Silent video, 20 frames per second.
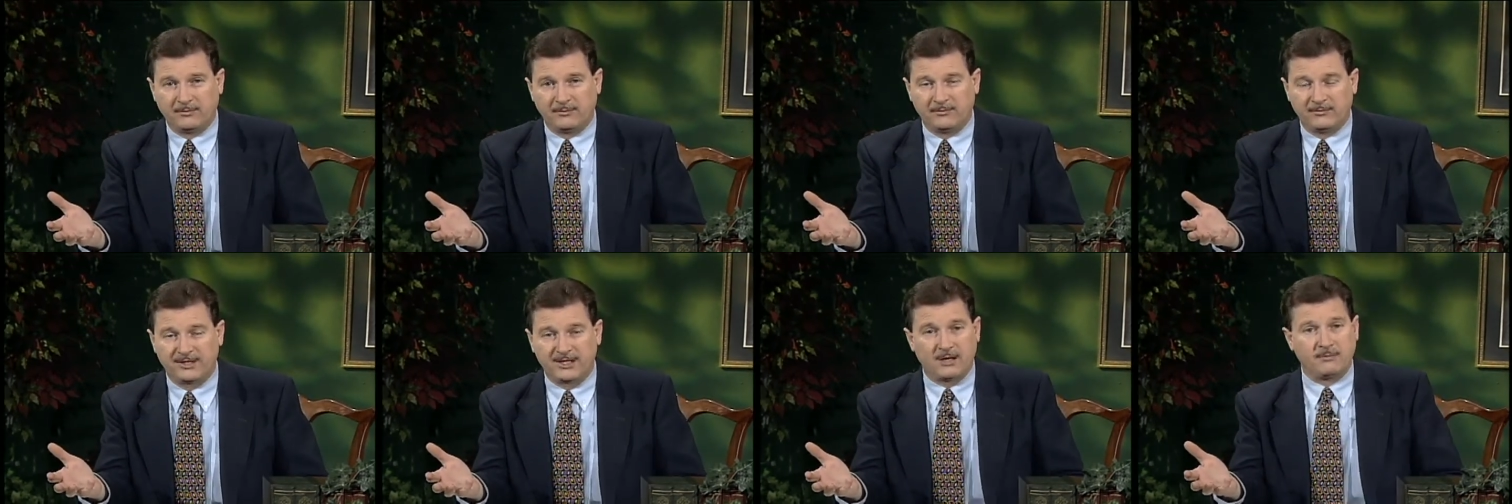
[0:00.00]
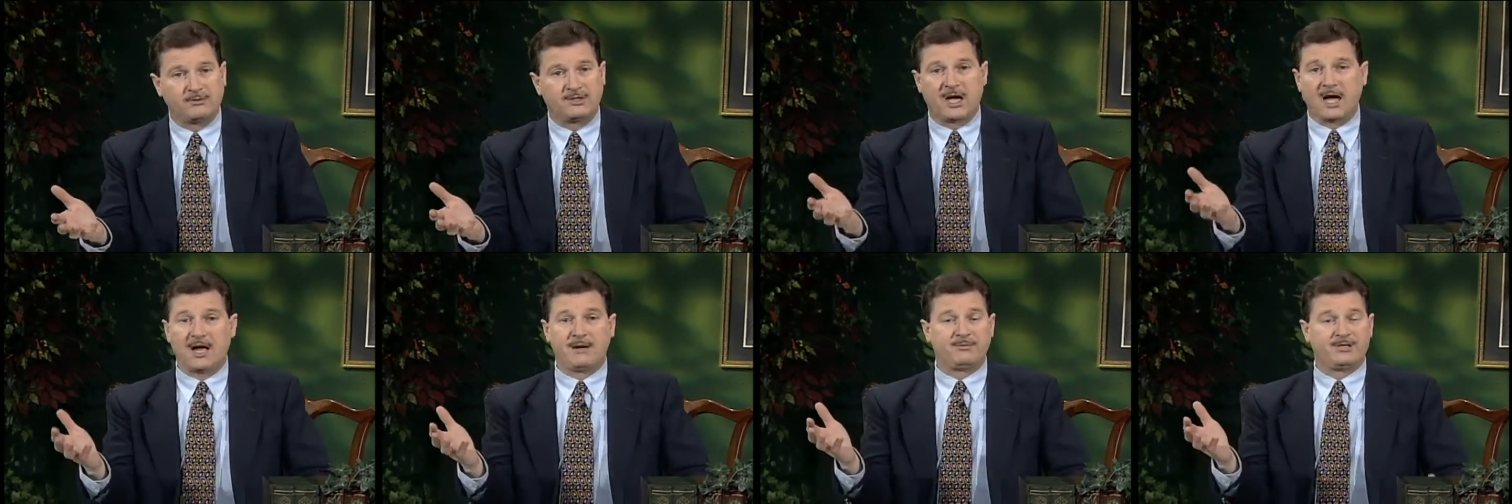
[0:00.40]

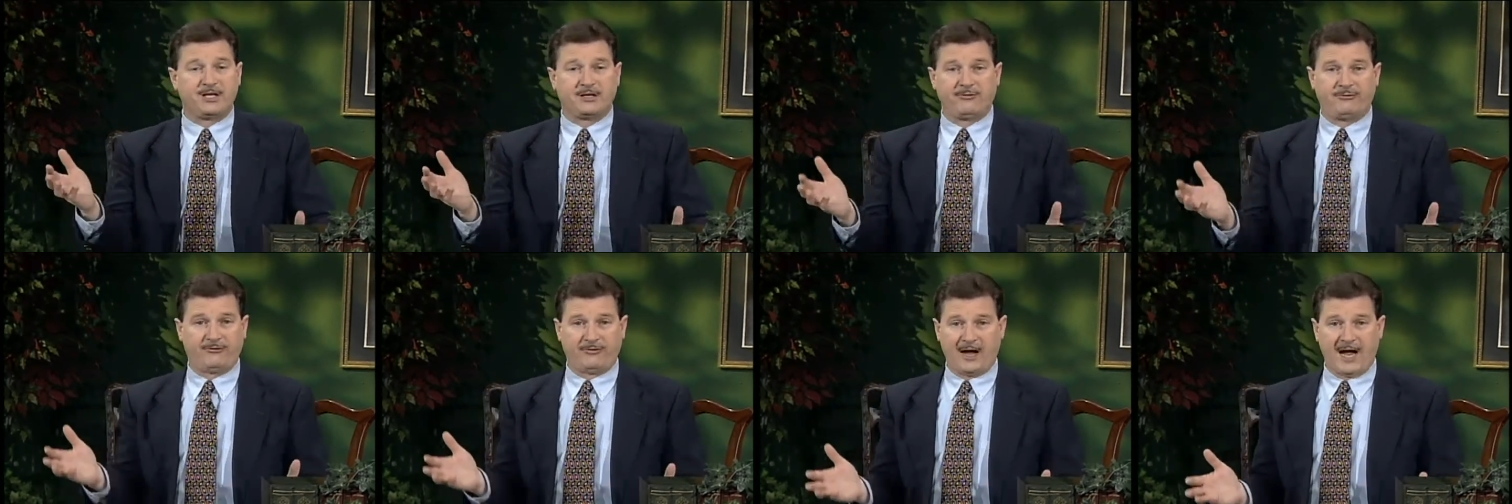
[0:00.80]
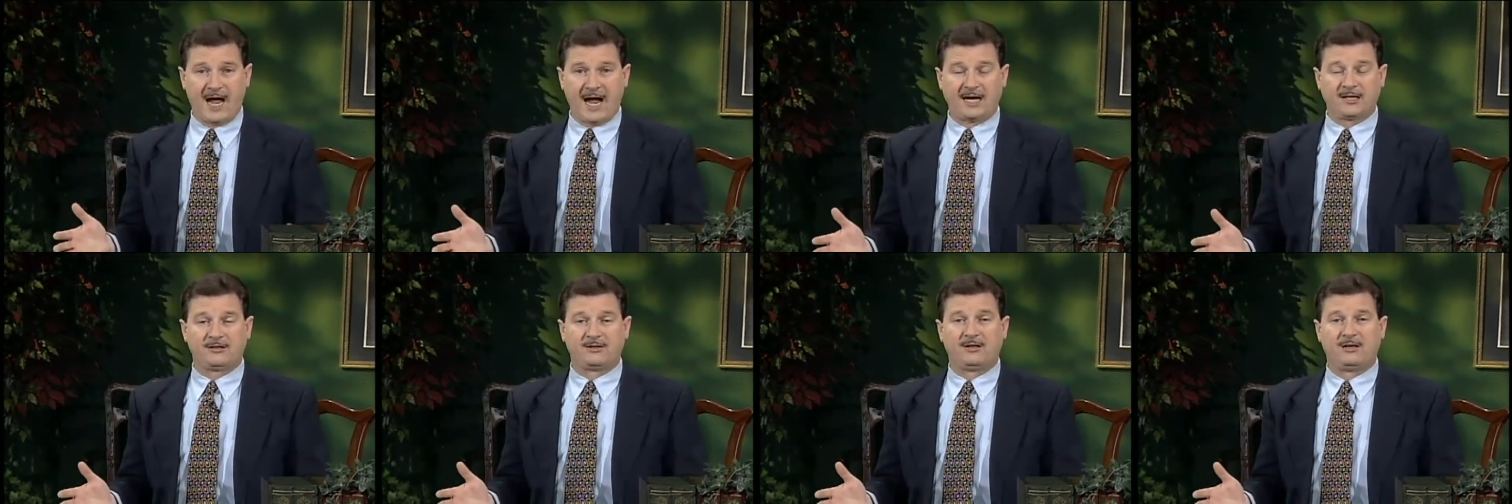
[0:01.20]
Sometimes, in
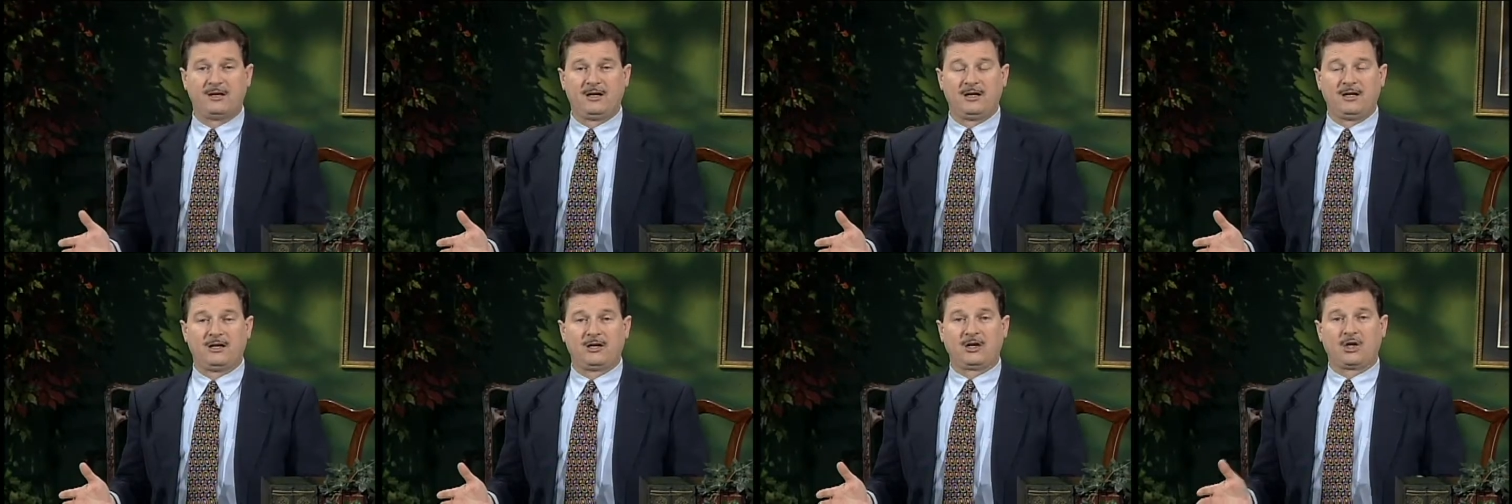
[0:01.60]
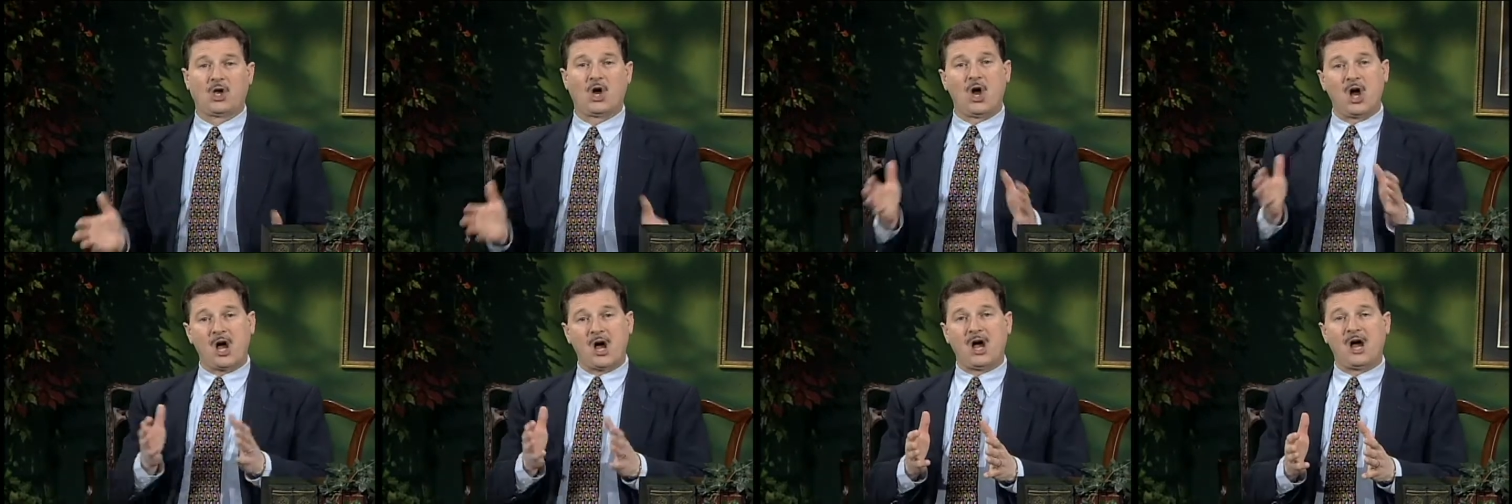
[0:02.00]
fact,
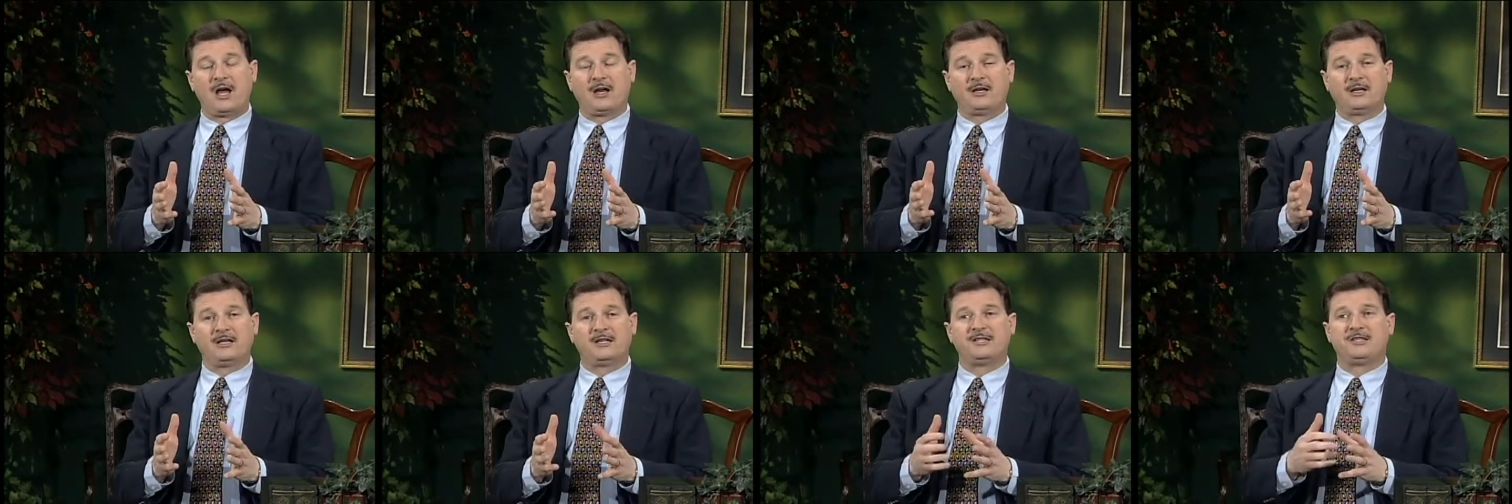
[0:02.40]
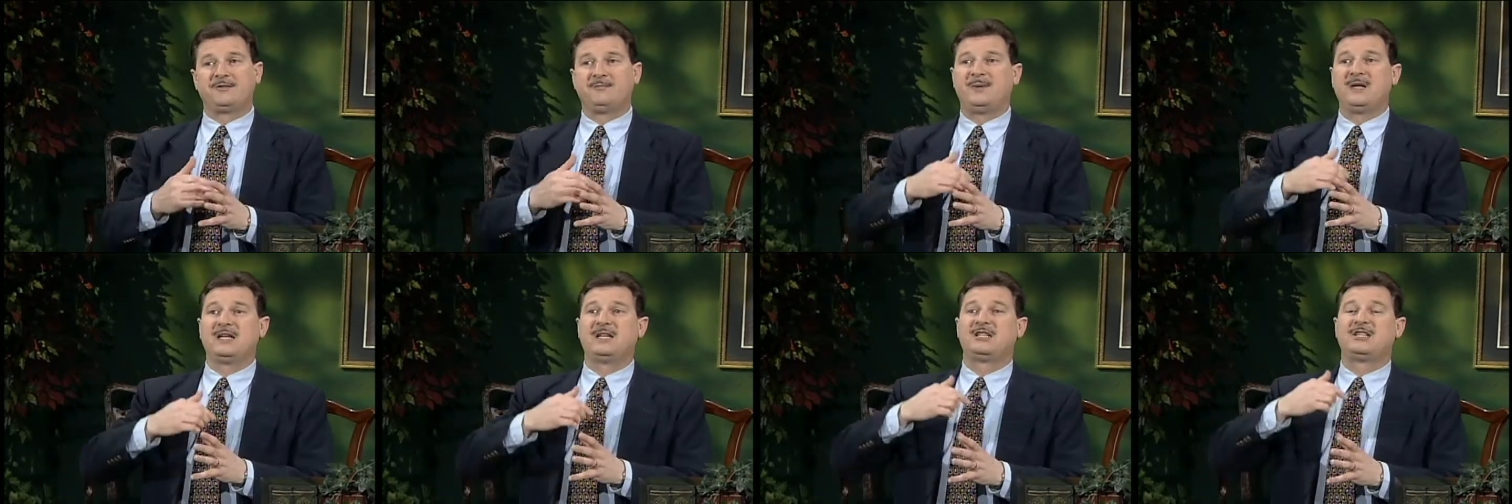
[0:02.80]
God is
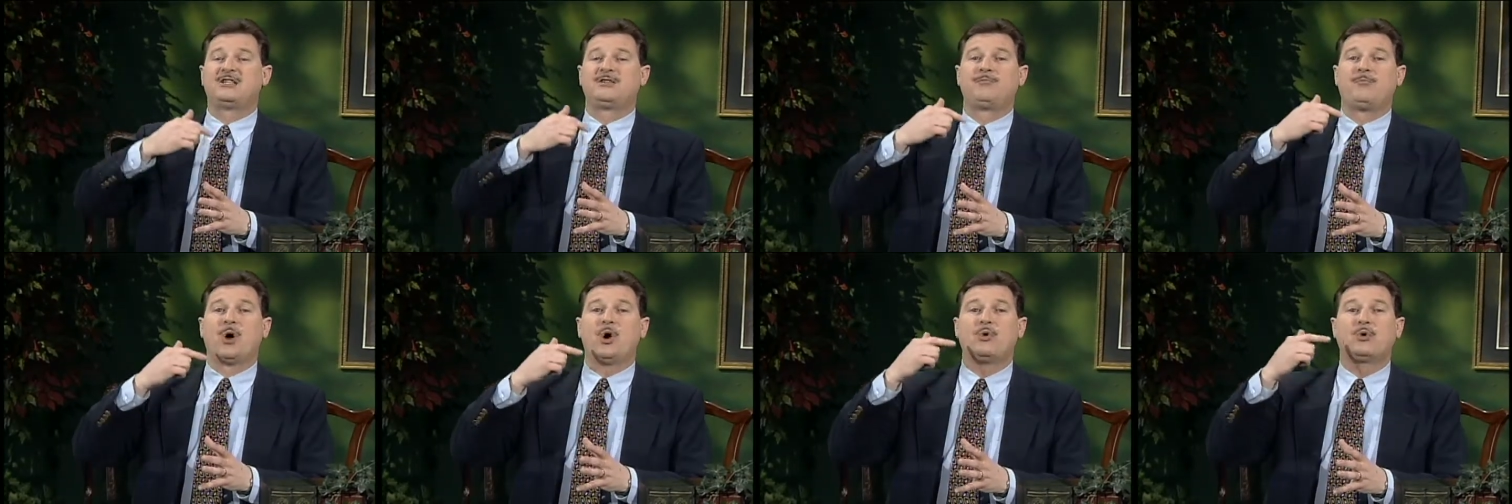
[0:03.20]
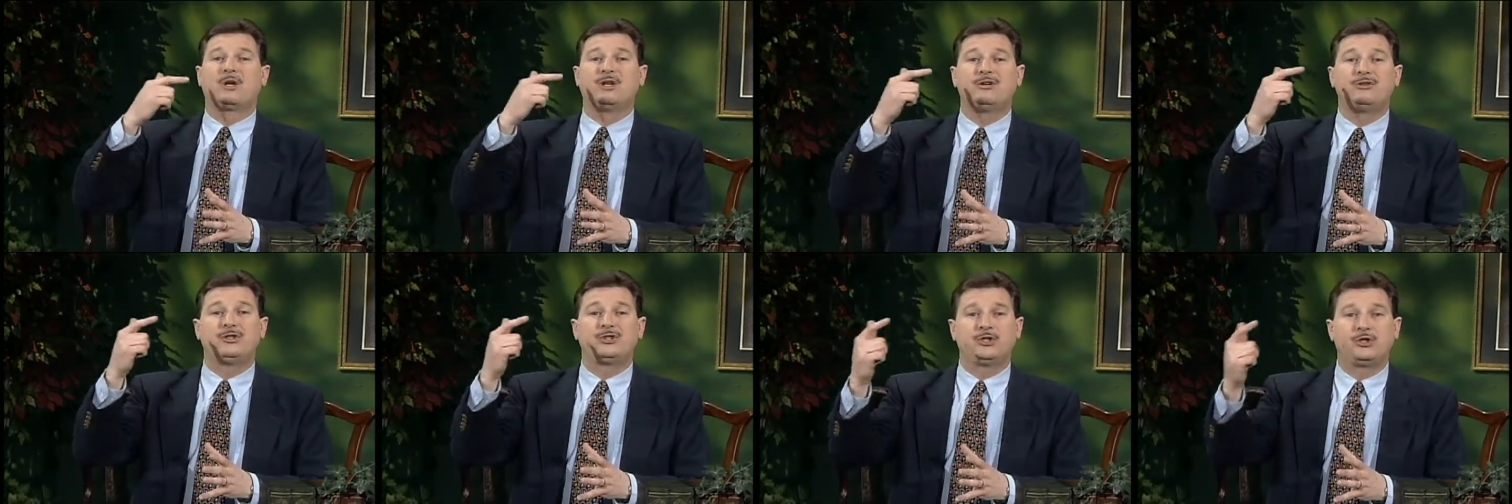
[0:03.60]
being
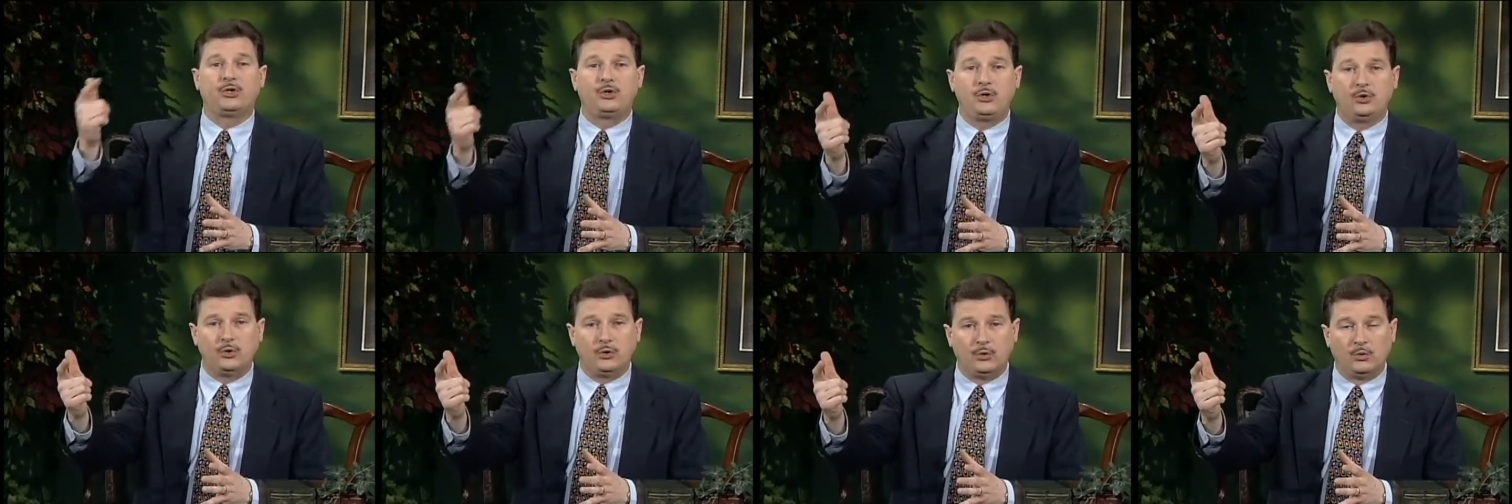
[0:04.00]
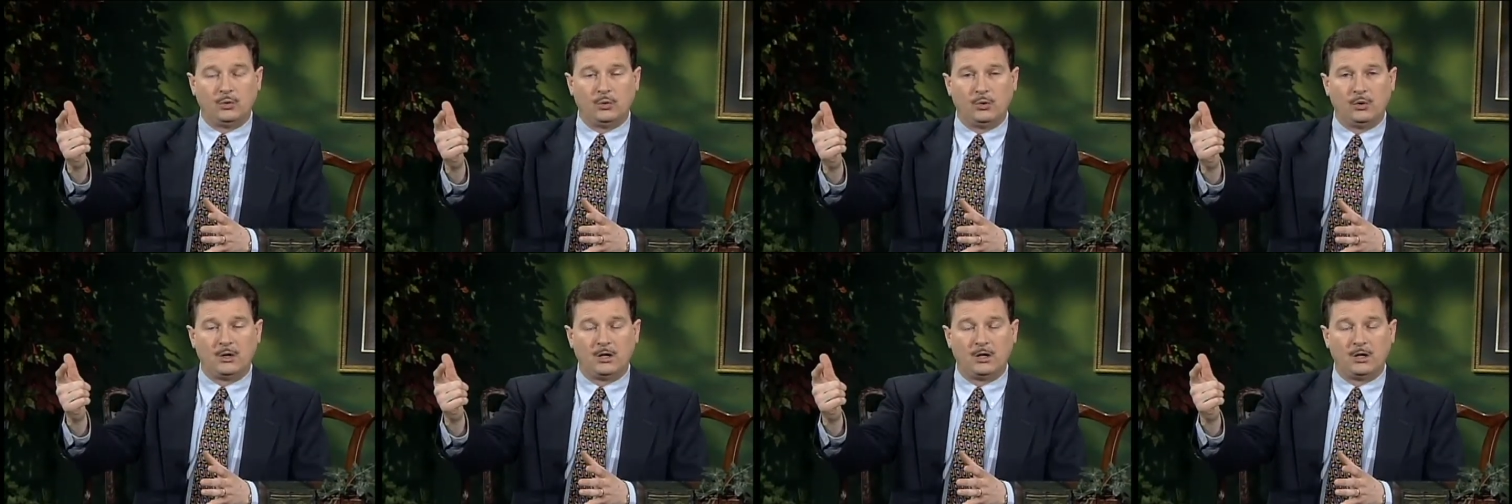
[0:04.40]
spoken to